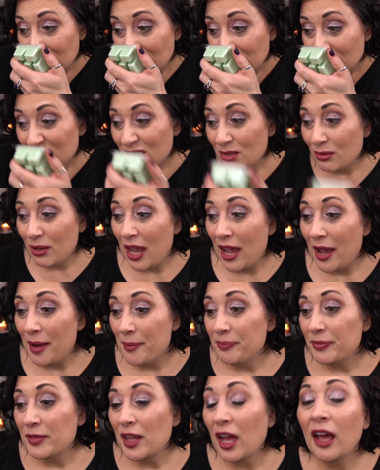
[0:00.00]
So yeah,
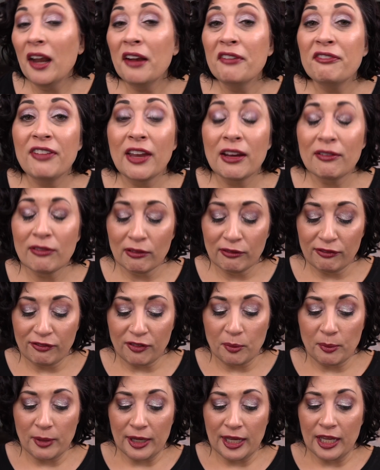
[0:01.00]
not a favorite
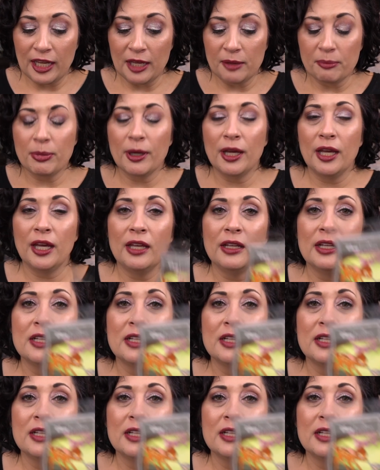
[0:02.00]
for me, but